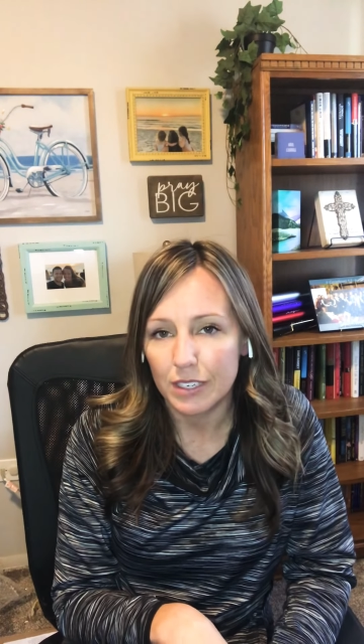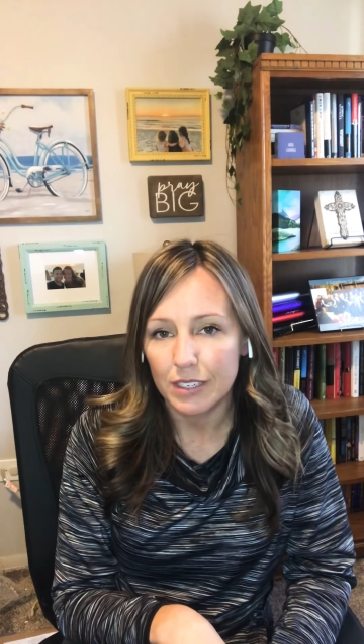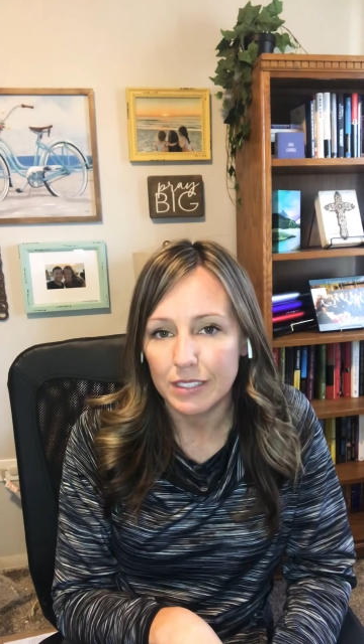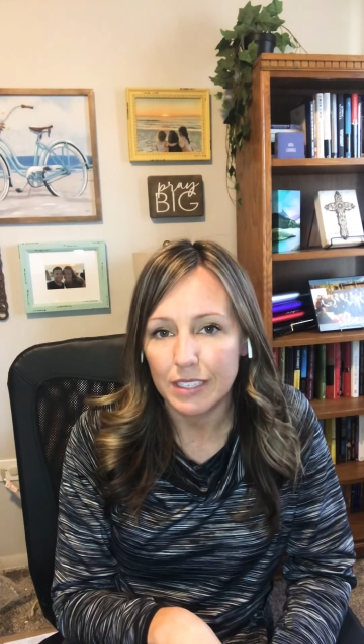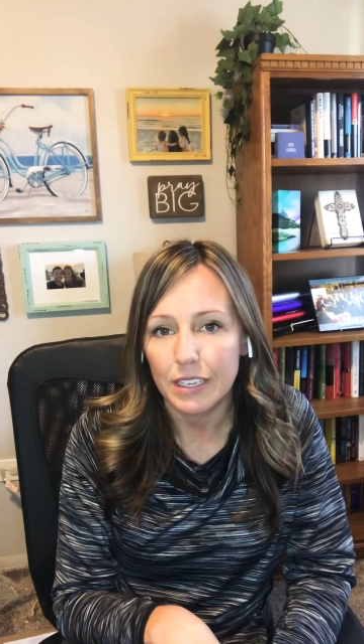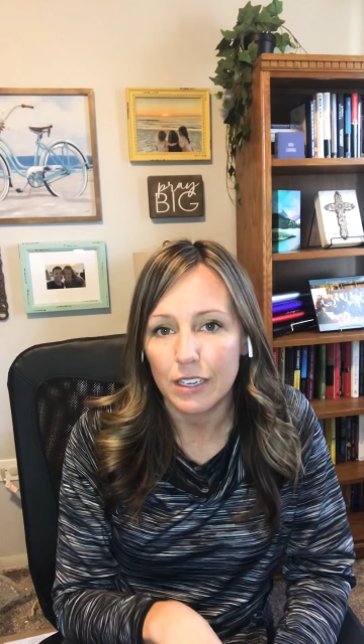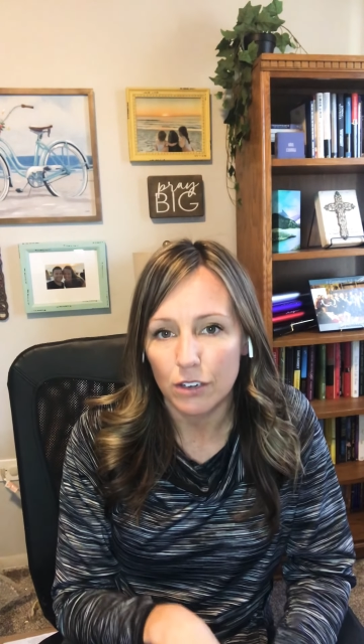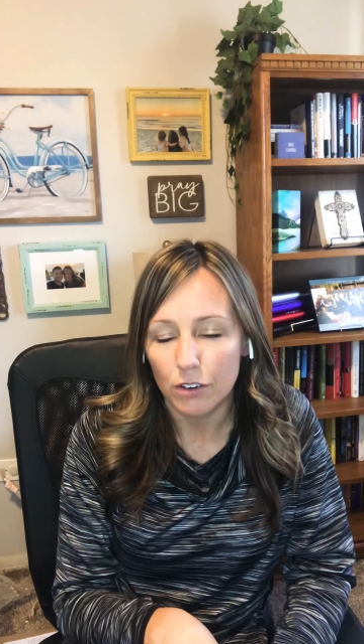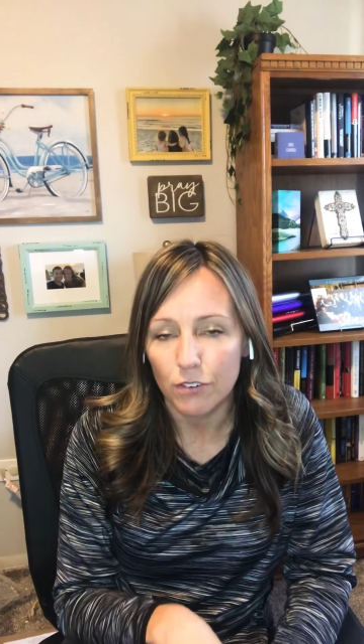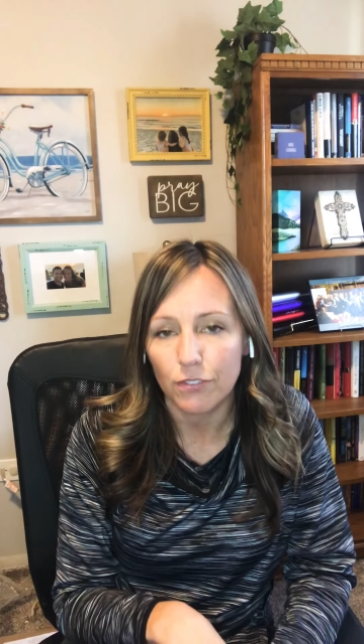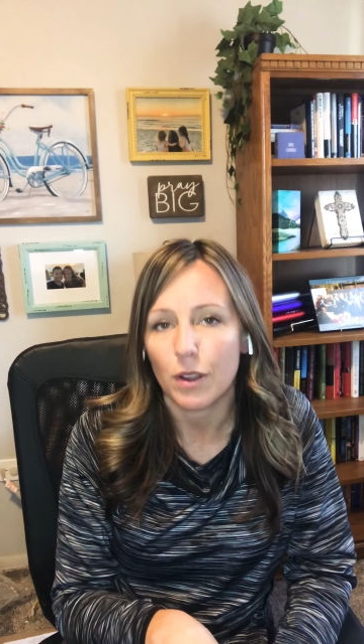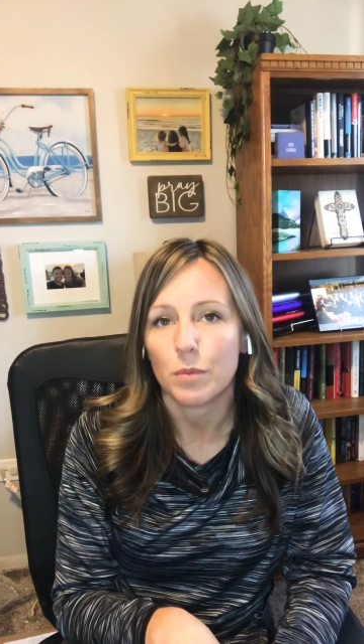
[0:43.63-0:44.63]
to hear
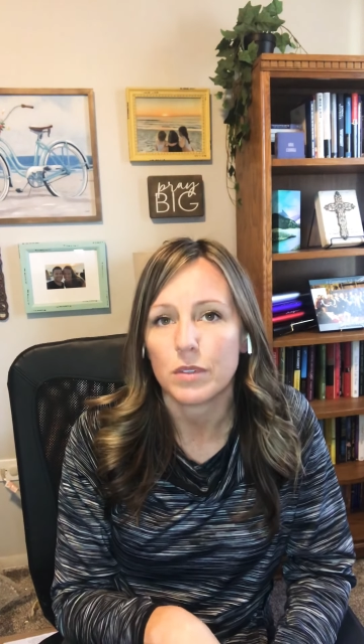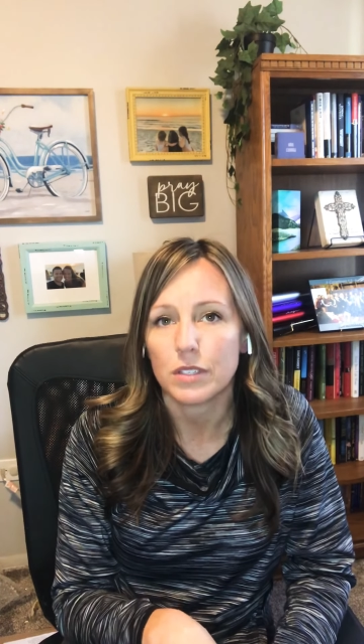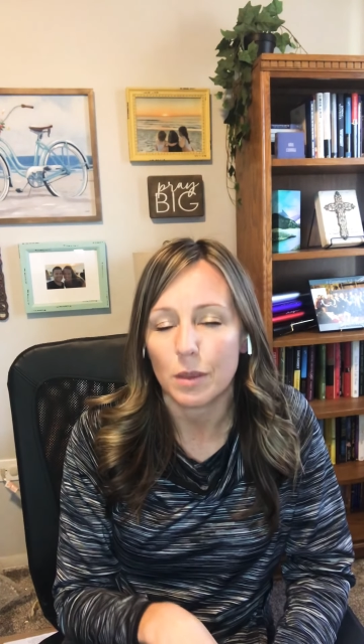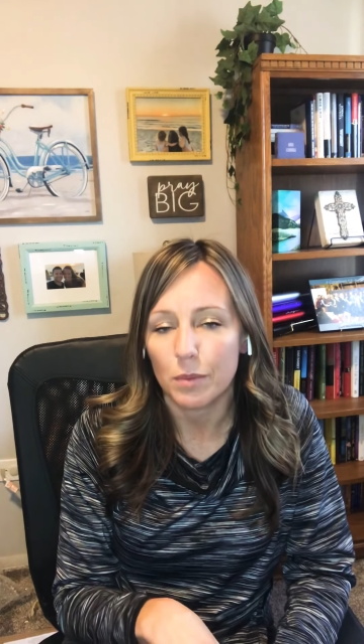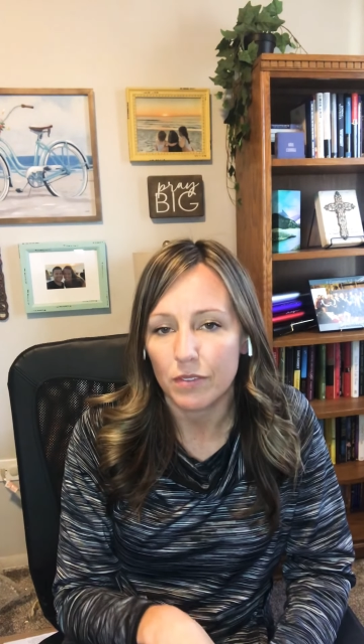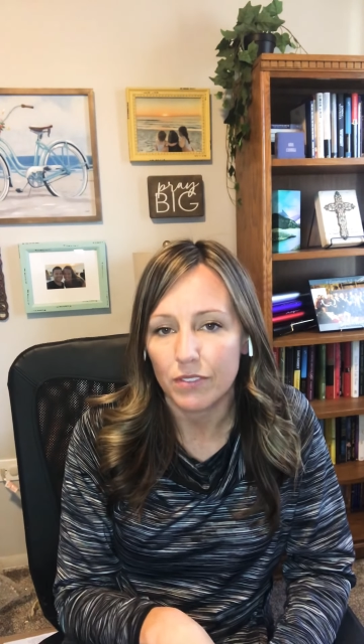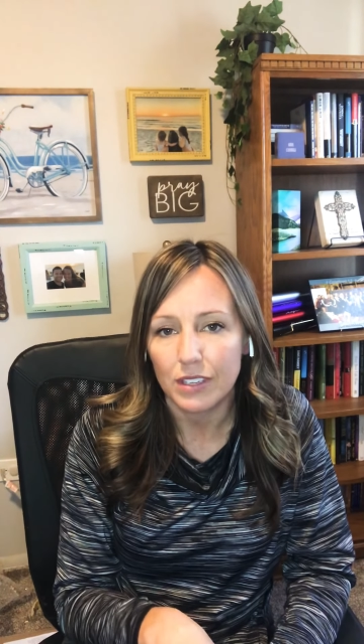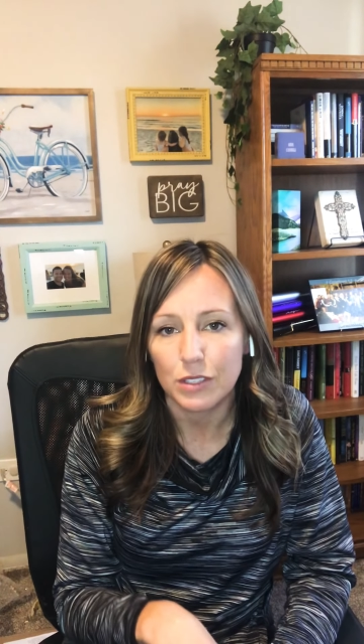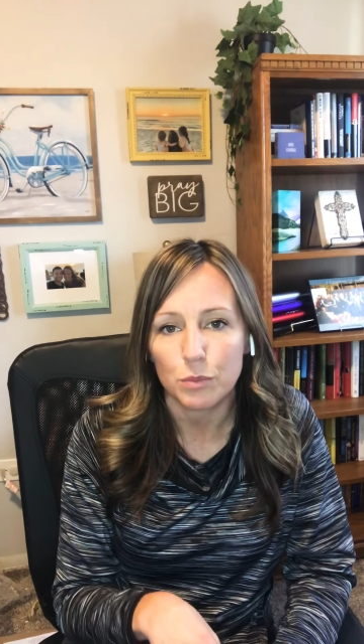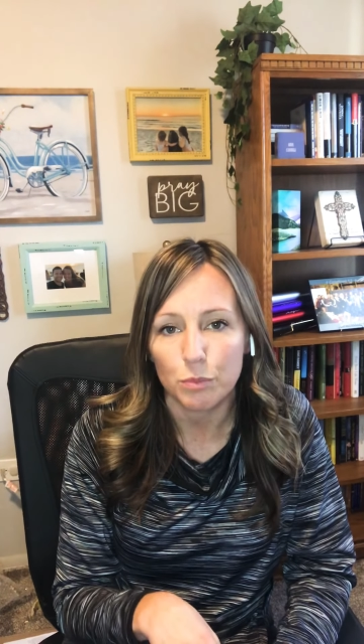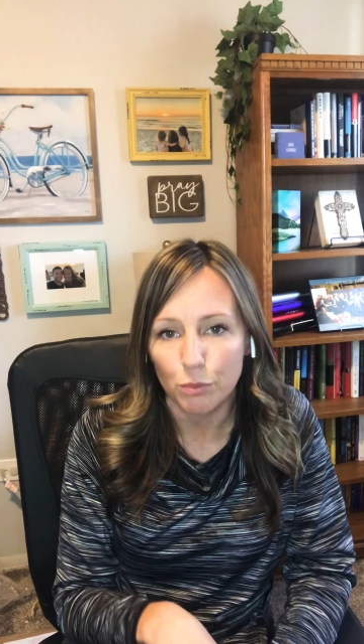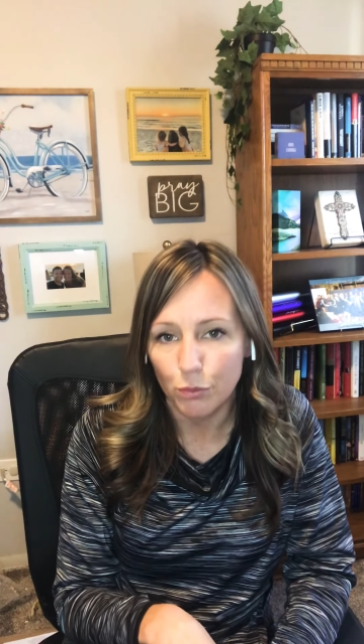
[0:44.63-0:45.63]
from some of these
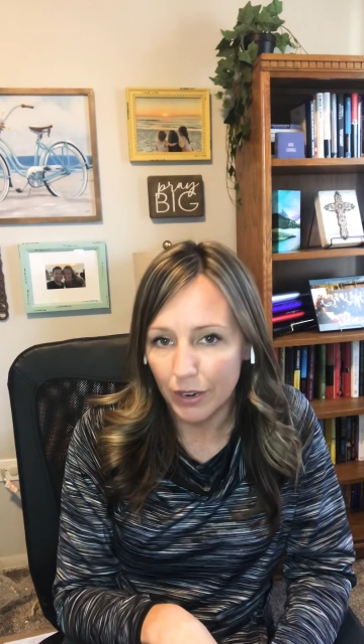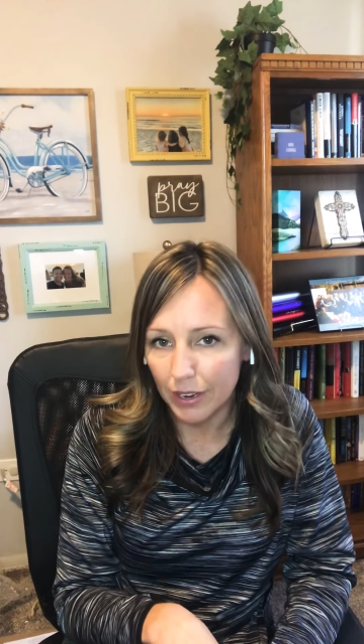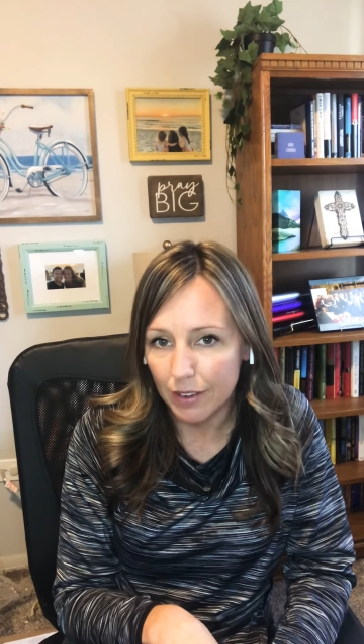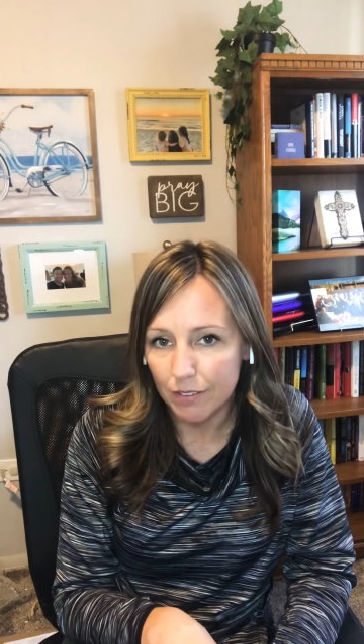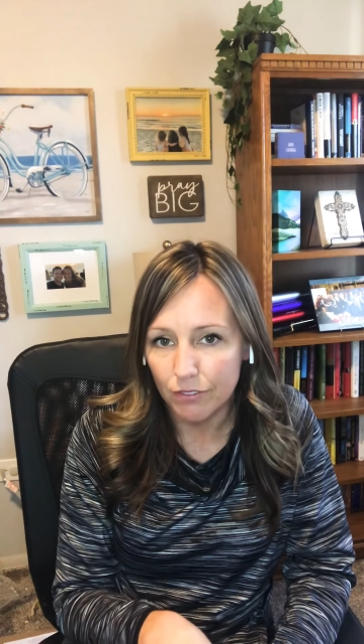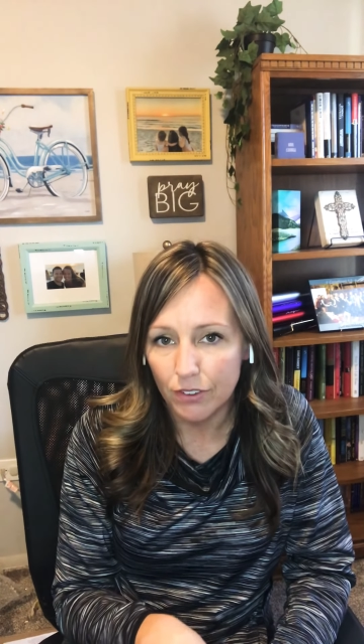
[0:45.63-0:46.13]
brave